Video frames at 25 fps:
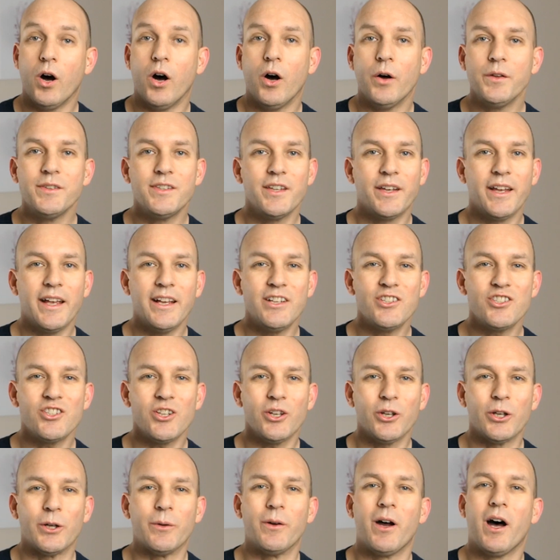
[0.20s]
On today's
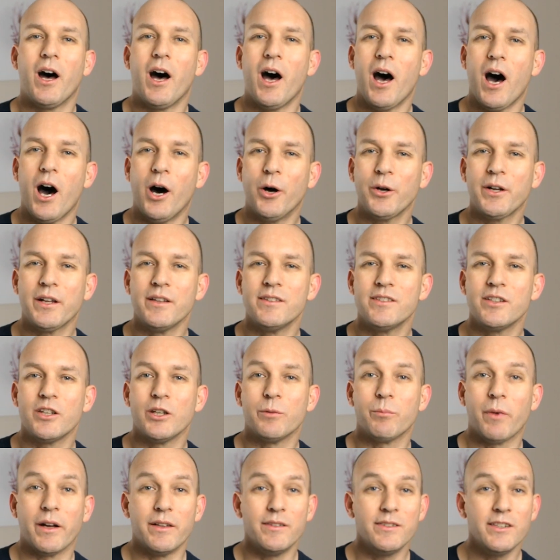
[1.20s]
show, I'll continue
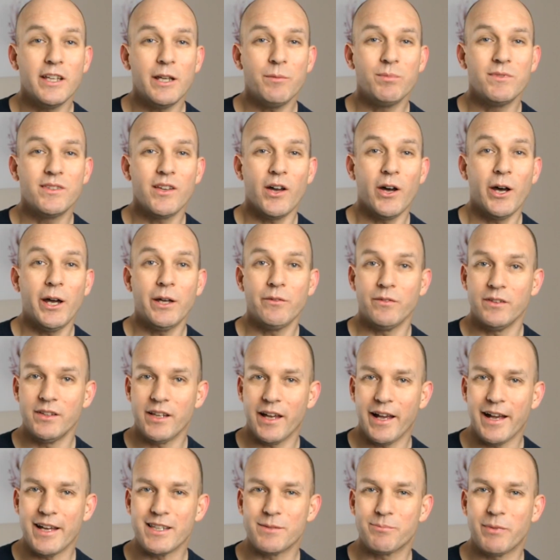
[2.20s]
my deep dive
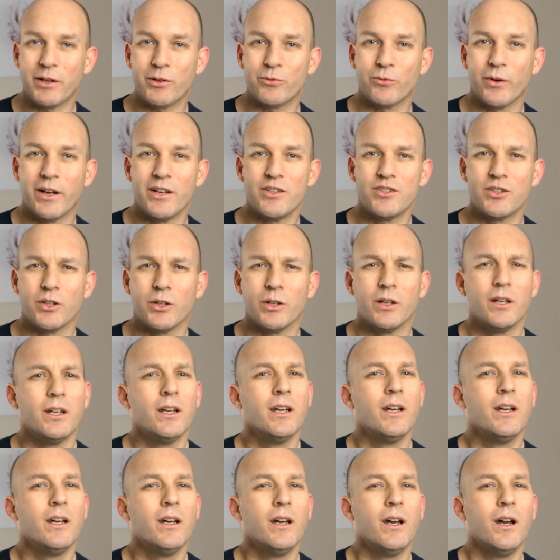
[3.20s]
into aspect ratio.
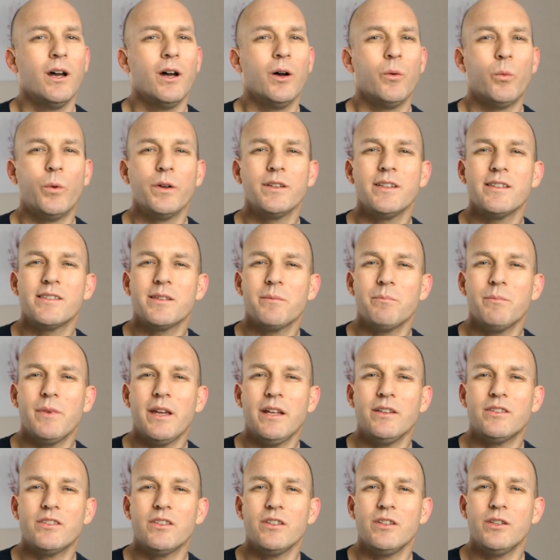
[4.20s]
What does it
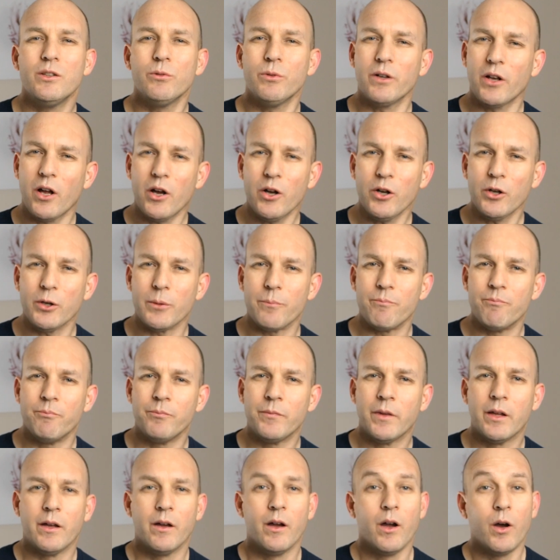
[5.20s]
mean to you at home?
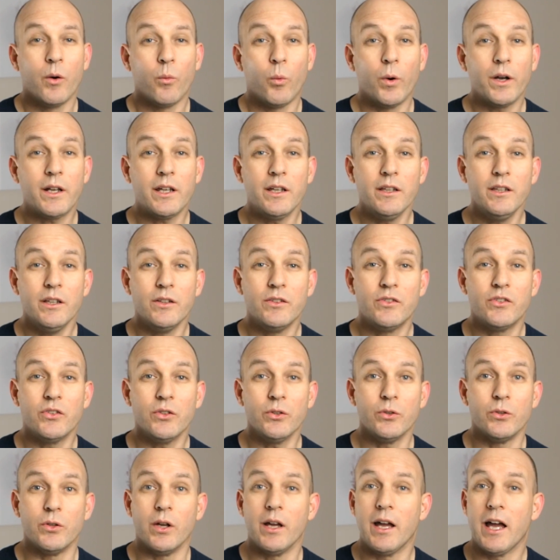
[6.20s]
What can you
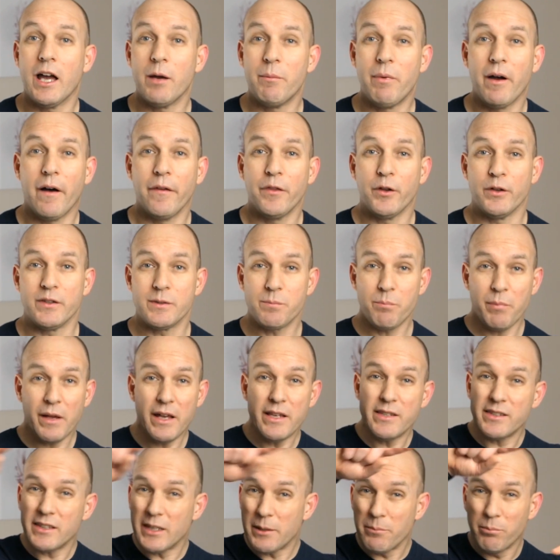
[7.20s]
do about those
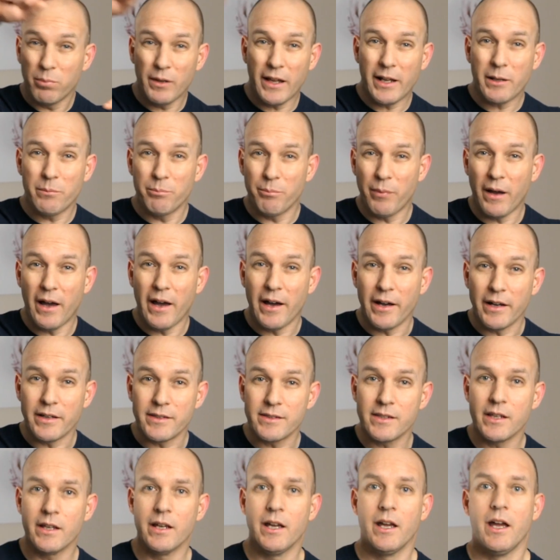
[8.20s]
pesky black
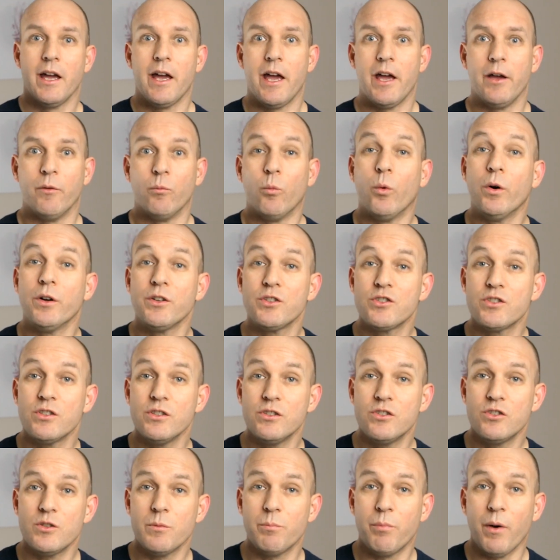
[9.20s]
bars? And what
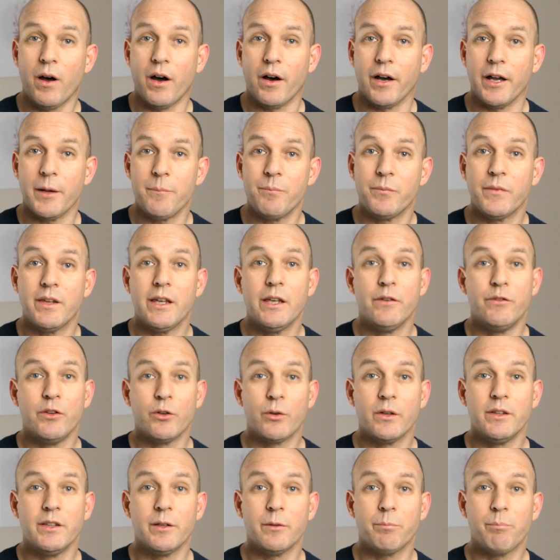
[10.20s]
should you buy if
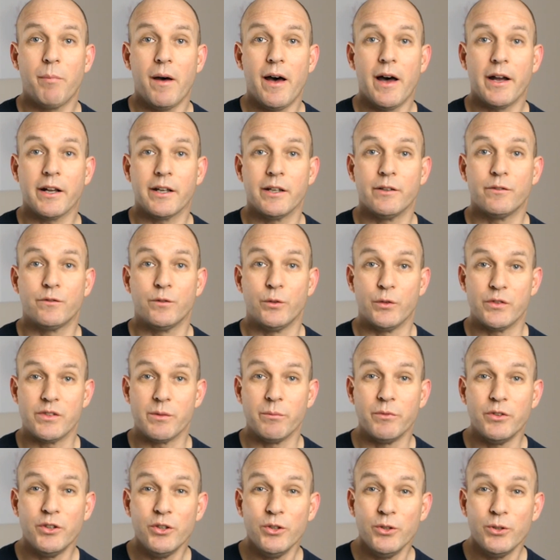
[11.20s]
you're in the market for
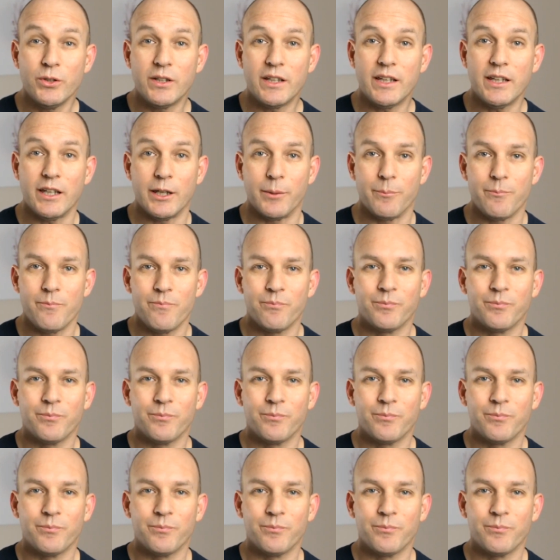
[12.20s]
some new kit?